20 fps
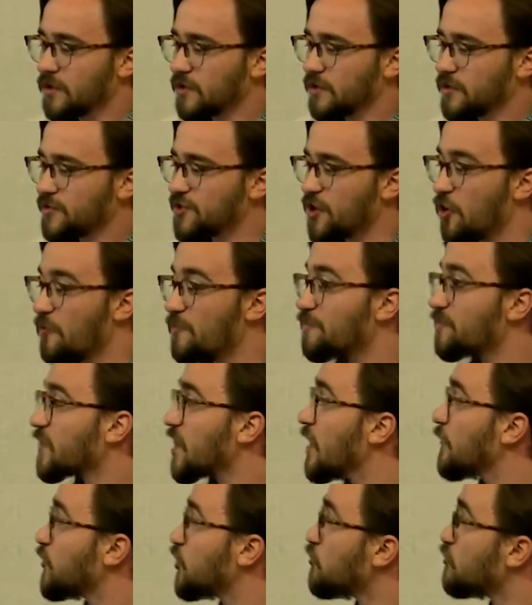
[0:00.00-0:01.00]
So
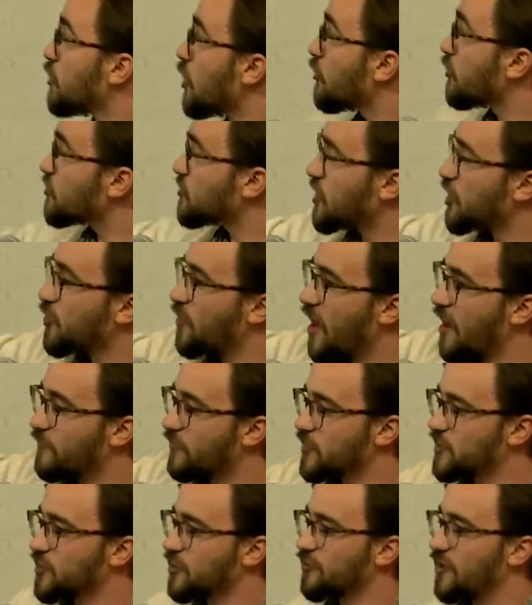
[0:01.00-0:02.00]
if you notice that you have
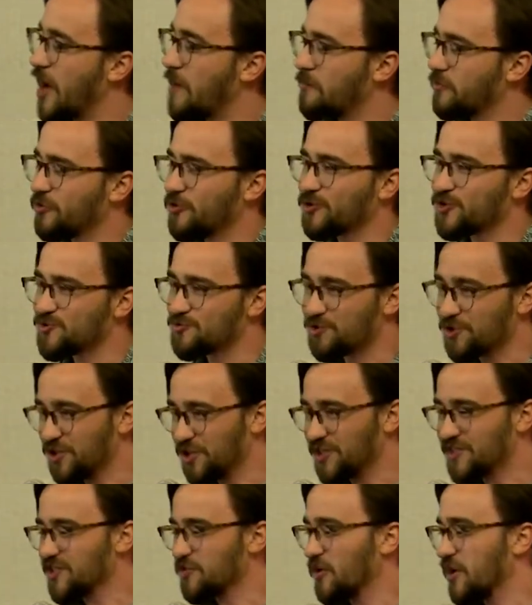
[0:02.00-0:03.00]
this in your app, there's a really
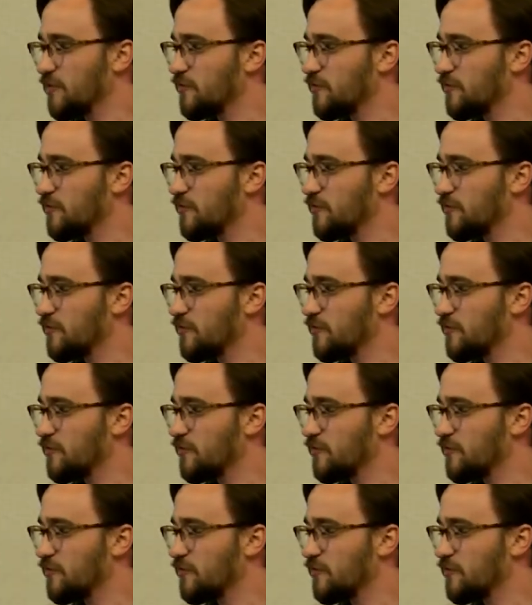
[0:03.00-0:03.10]
easy way to